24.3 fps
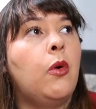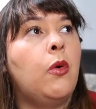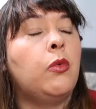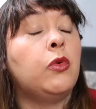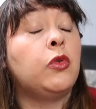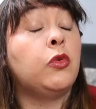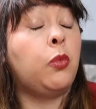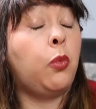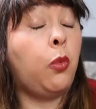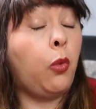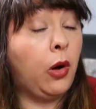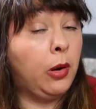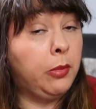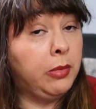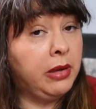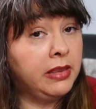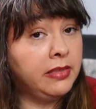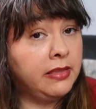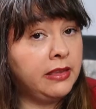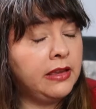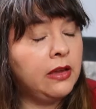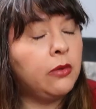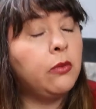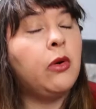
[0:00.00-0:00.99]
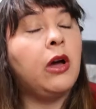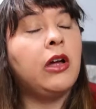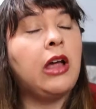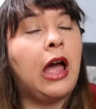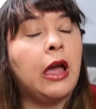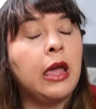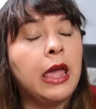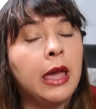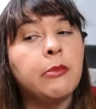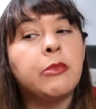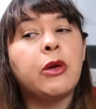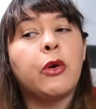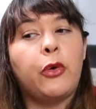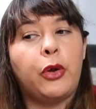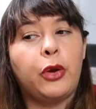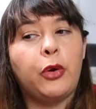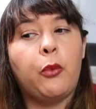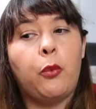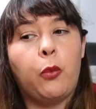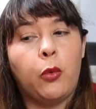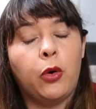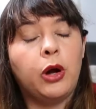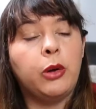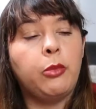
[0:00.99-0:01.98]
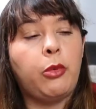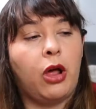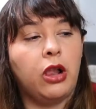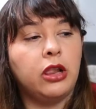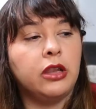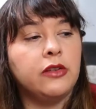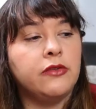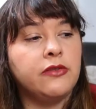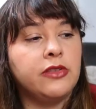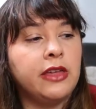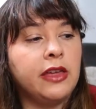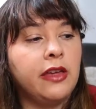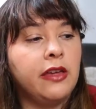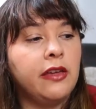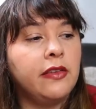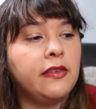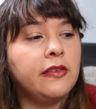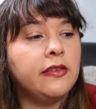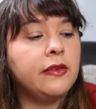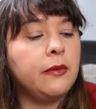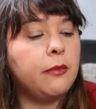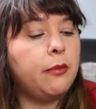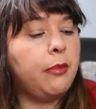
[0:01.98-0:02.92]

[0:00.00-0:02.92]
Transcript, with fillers: was warming this, well, I am going to warm all of these,